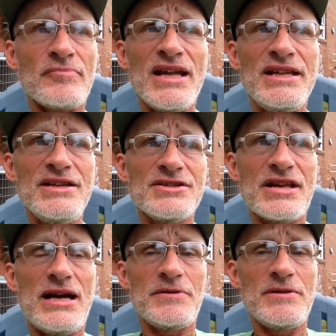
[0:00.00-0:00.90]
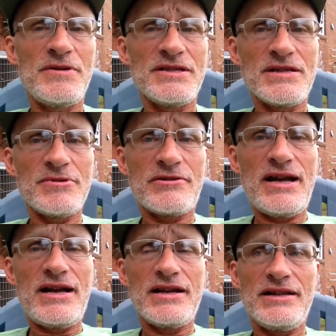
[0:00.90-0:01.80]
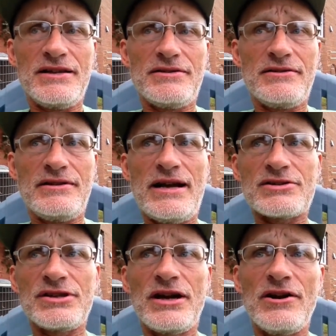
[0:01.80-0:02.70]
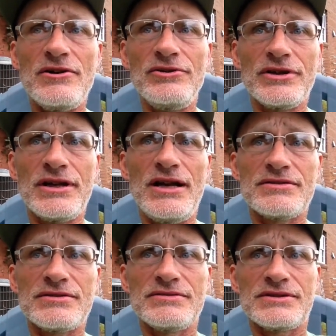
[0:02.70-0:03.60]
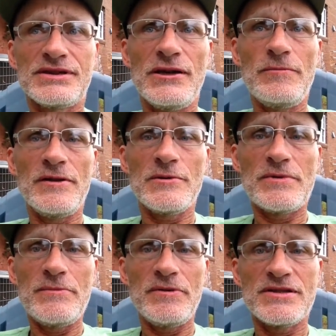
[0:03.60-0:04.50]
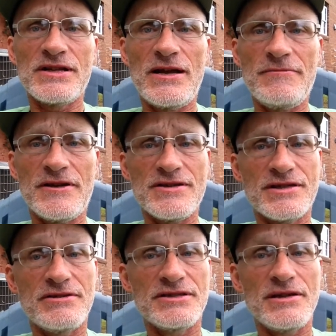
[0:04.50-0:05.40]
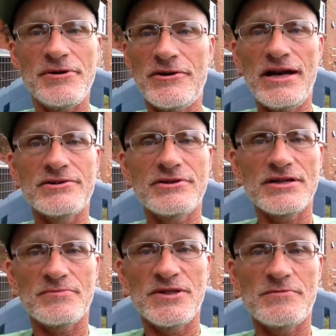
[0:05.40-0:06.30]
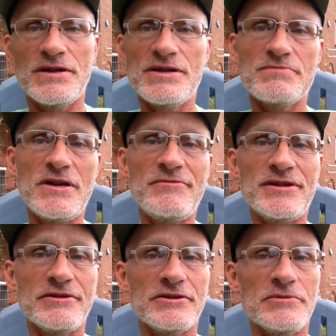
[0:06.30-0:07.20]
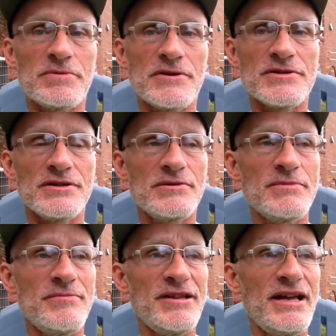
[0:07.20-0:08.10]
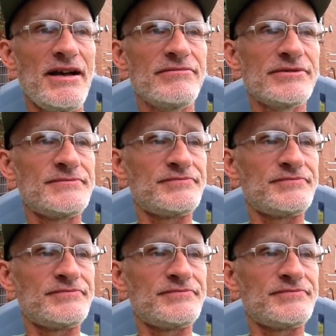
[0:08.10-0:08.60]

and they just happen to be a Democrat, and they actually are looking out to help other people, it's not because they're a Democrat. Trust me, it's because maybe they're a good person, or maybe they have